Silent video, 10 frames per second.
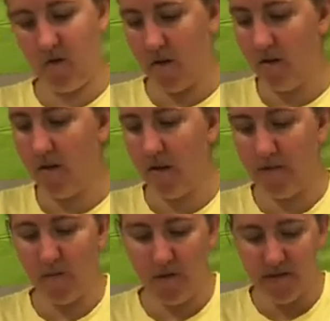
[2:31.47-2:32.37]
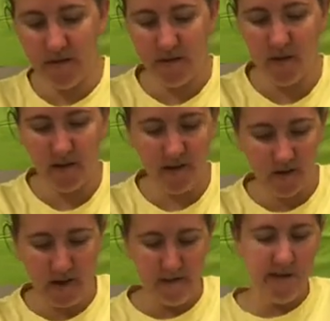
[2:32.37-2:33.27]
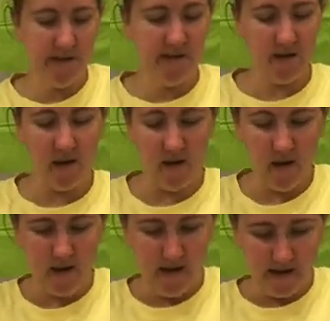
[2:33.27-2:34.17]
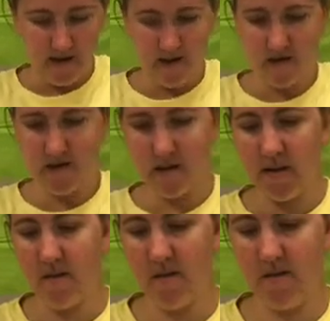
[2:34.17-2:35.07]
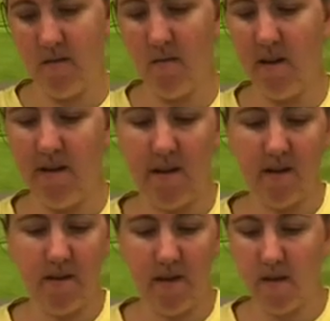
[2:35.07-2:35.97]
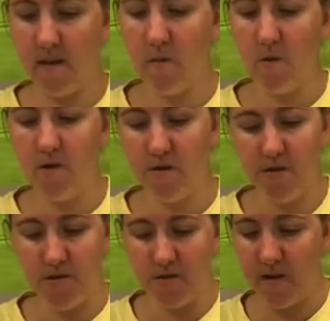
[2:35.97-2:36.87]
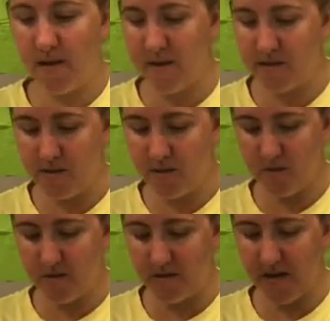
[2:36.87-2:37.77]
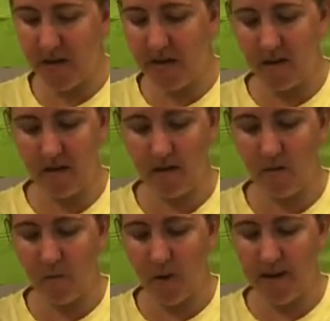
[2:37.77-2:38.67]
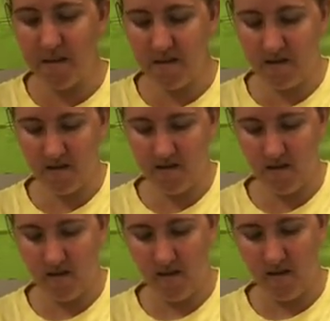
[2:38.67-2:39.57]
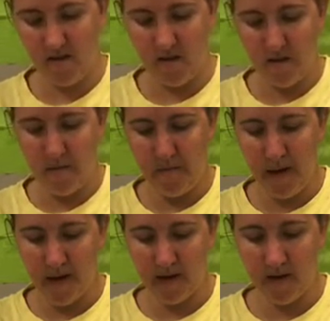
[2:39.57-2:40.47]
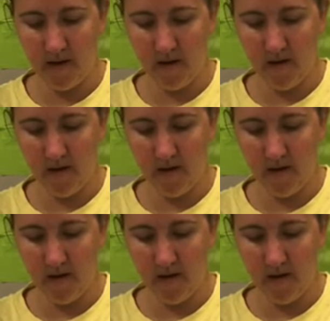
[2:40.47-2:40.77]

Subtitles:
Okay, once you feel like you have it stuck well enough, then what you can do is you will take the white backing